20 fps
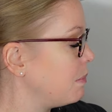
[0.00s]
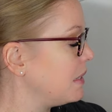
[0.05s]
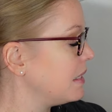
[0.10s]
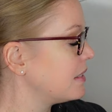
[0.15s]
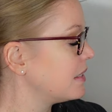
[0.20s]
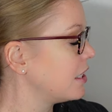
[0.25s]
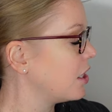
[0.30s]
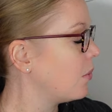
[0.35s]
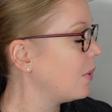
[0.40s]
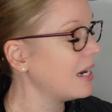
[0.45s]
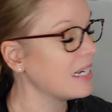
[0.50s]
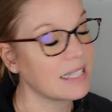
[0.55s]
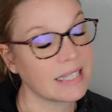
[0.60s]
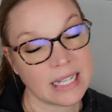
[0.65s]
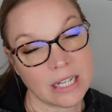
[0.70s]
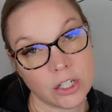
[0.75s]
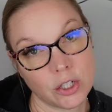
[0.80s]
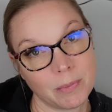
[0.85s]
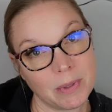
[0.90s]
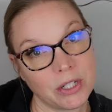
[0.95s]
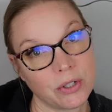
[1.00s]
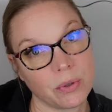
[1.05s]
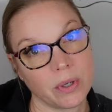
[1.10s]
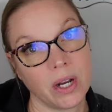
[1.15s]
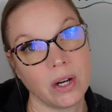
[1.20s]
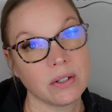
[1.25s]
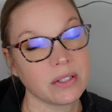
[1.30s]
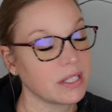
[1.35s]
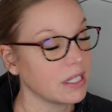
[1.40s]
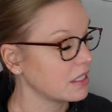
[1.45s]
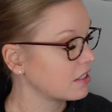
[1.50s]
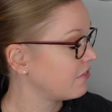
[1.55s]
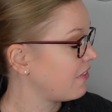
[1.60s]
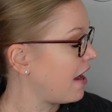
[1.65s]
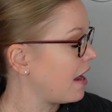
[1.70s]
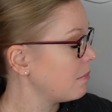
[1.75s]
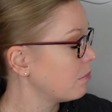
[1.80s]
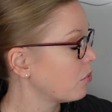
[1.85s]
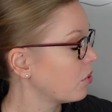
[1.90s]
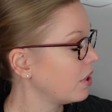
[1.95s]
PCOS, endometriosis,
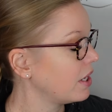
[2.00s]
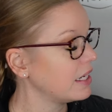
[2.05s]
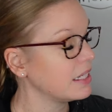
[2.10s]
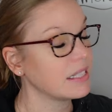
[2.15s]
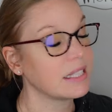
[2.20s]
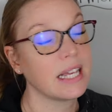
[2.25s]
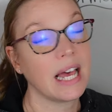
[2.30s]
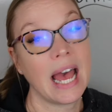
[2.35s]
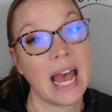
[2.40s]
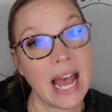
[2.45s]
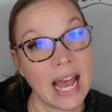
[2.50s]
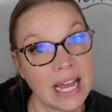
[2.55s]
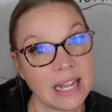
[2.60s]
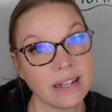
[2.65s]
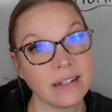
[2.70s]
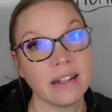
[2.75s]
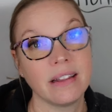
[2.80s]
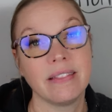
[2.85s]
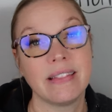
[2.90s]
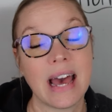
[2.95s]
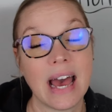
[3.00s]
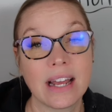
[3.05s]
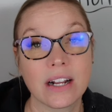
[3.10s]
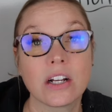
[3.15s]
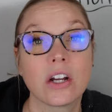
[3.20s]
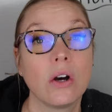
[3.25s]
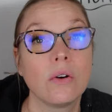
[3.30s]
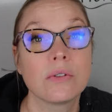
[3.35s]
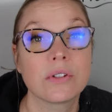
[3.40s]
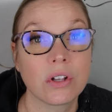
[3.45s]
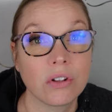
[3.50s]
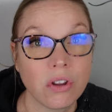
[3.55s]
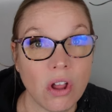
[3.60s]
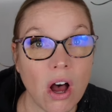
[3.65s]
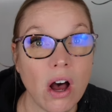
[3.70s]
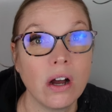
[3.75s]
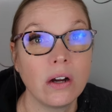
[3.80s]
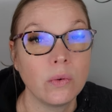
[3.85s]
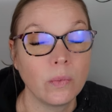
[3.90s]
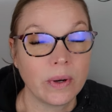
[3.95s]
fibroids, and that goes
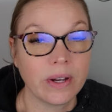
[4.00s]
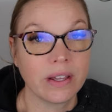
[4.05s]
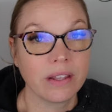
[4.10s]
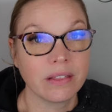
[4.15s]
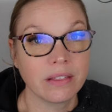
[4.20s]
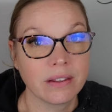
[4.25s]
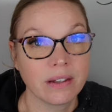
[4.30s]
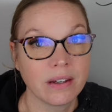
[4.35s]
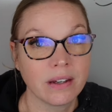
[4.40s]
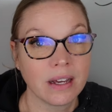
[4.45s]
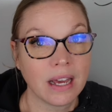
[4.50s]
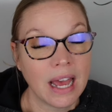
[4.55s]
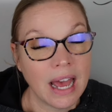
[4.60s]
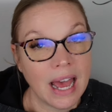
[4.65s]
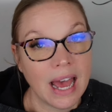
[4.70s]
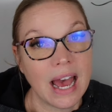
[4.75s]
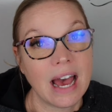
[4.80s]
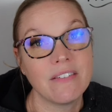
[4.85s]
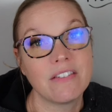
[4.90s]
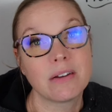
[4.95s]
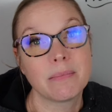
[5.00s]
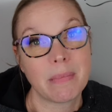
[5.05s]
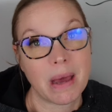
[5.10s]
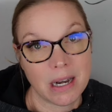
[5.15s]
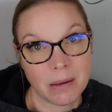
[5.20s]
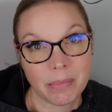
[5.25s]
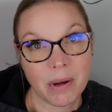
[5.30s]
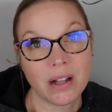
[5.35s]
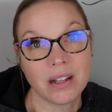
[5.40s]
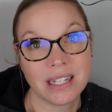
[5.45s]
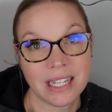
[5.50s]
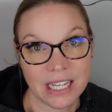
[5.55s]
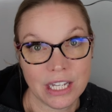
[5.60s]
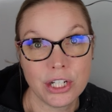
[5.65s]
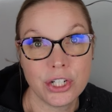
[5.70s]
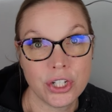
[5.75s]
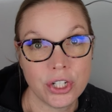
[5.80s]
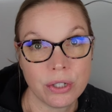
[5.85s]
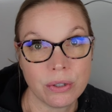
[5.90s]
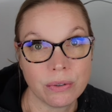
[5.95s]
along with having metabolic
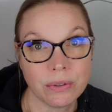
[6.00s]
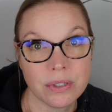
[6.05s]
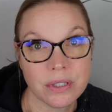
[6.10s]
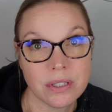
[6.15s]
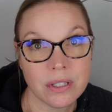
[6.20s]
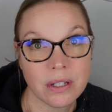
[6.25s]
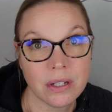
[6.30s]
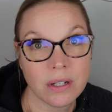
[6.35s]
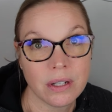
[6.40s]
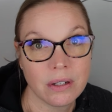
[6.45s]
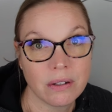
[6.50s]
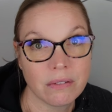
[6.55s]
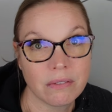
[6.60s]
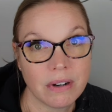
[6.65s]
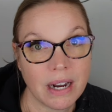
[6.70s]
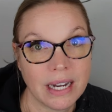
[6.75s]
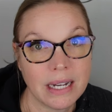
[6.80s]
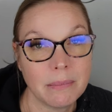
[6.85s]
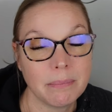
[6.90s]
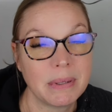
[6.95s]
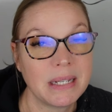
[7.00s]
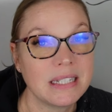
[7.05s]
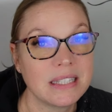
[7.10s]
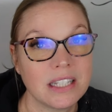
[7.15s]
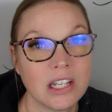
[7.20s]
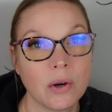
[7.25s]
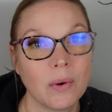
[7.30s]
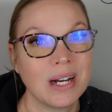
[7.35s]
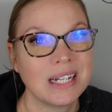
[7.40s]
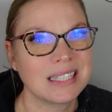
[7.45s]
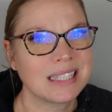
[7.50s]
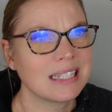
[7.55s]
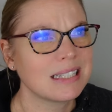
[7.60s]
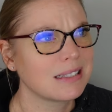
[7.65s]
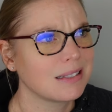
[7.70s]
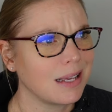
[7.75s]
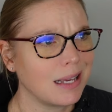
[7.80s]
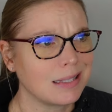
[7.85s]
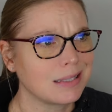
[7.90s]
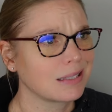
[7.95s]
issues right? PCOS
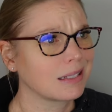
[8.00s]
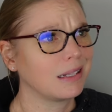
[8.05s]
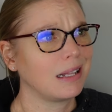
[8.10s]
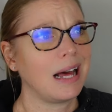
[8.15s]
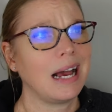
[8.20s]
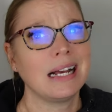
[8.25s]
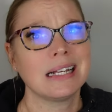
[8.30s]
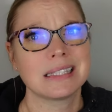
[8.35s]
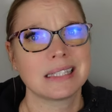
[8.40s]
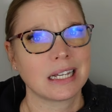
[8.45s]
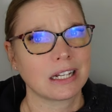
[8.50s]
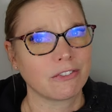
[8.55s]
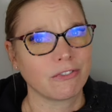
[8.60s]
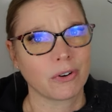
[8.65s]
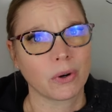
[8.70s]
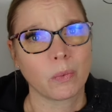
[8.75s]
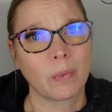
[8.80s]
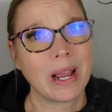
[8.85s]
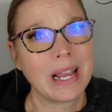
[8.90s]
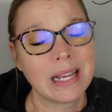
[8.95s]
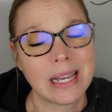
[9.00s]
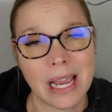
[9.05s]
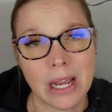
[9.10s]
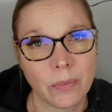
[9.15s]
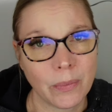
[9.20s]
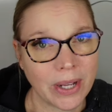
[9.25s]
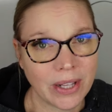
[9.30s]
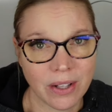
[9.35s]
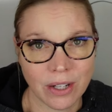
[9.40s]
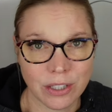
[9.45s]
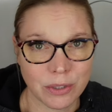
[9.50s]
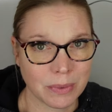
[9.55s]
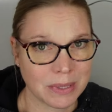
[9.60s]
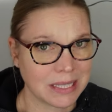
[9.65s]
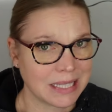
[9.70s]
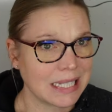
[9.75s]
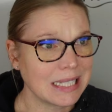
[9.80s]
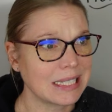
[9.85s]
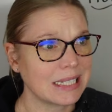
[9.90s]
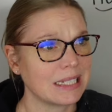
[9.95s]
is, is classic for weight gain, weight loss
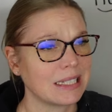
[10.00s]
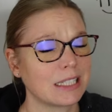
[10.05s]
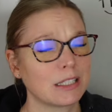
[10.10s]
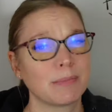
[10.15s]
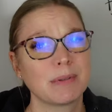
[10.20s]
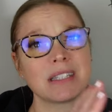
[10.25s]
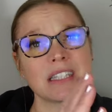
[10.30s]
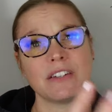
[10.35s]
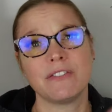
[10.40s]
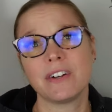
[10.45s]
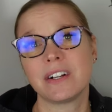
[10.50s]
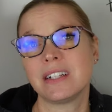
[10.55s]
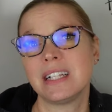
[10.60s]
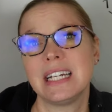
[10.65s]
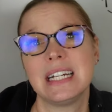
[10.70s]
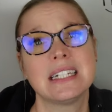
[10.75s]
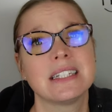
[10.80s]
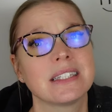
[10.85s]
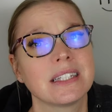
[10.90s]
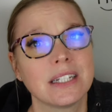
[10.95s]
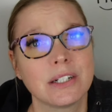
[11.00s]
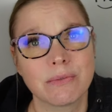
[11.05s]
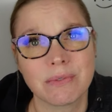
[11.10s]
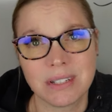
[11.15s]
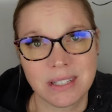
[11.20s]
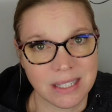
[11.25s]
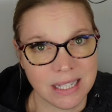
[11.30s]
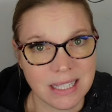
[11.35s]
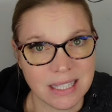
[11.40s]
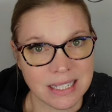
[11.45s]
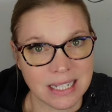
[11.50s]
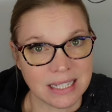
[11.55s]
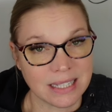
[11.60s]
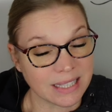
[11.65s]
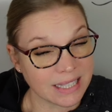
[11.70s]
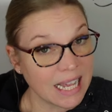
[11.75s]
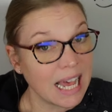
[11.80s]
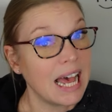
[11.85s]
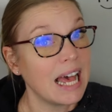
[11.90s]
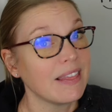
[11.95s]
resistance, specifically insulin
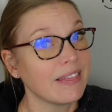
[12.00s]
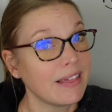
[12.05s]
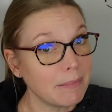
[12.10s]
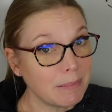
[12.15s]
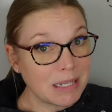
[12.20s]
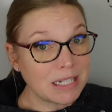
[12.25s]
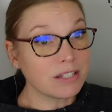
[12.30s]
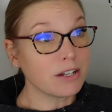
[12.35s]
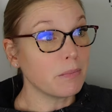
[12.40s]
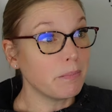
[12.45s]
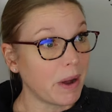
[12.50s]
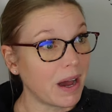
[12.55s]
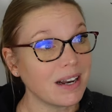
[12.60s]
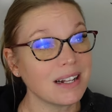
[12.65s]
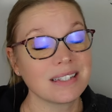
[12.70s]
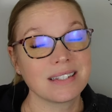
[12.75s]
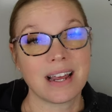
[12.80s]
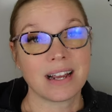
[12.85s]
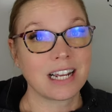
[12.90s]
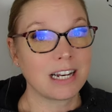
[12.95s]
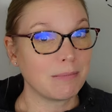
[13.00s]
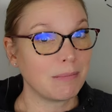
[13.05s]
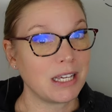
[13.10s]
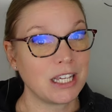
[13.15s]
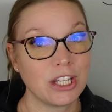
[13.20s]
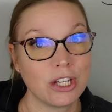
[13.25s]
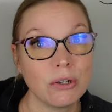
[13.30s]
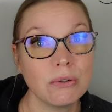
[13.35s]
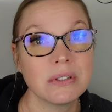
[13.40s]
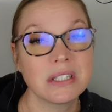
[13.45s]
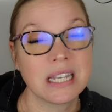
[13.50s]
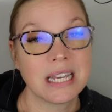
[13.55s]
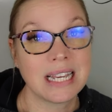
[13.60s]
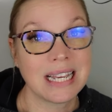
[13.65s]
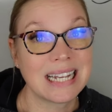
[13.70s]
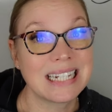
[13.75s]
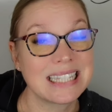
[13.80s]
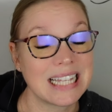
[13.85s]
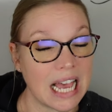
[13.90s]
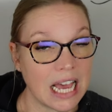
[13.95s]
resistance. That means your body's not gonna be using
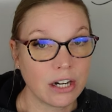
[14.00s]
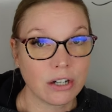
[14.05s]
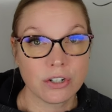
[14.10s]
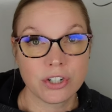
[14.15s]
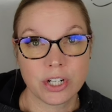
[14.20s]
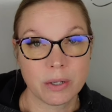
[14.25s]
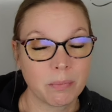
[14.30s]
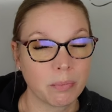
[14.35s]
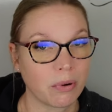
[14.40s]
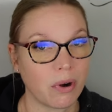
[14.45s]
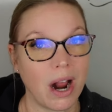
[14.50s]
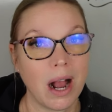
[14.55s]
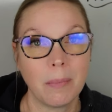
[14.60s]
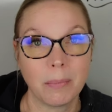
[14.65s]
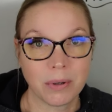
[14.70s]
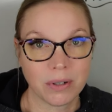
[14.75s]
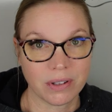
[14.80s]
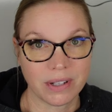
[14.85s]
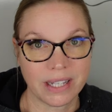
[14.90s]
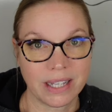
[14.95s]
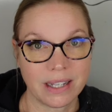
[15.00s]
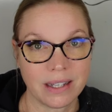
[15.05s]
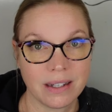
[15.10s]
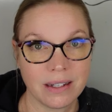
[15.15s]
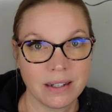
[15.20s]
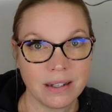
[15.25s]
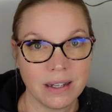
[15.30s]
its energy properly.